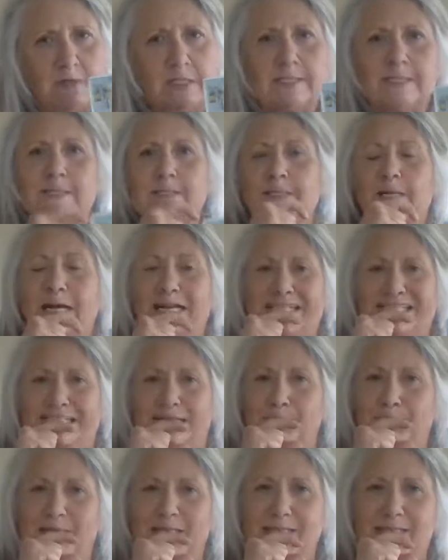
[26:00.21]
This is not
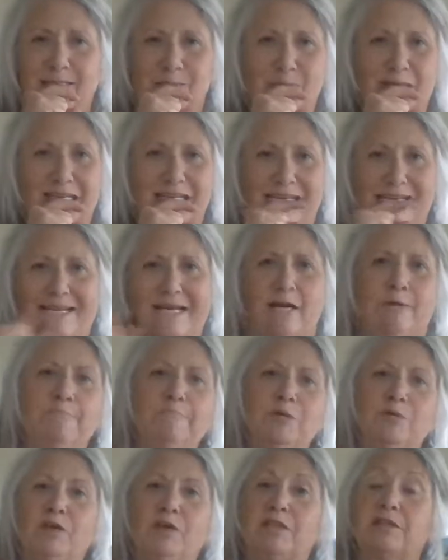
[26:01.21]
something somebody can
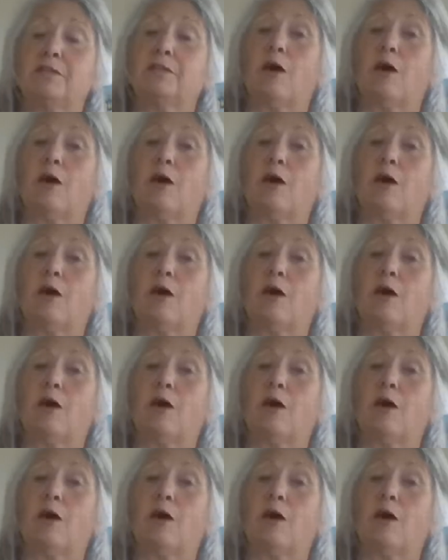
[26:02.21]
help you with.